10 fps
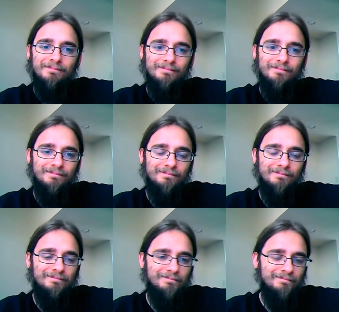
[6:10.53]

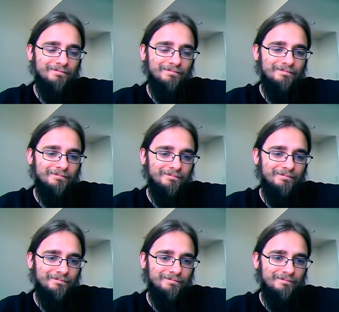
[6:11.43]

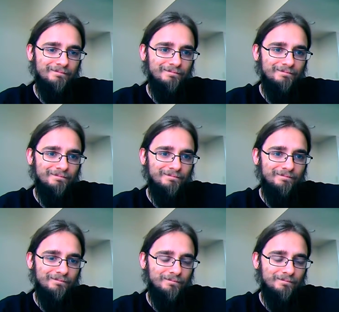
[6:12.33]

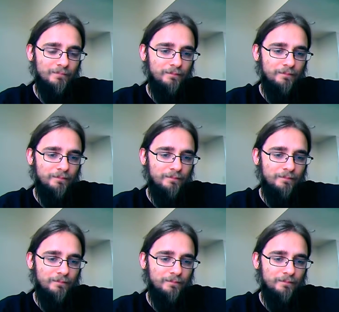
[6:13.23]
[no speech]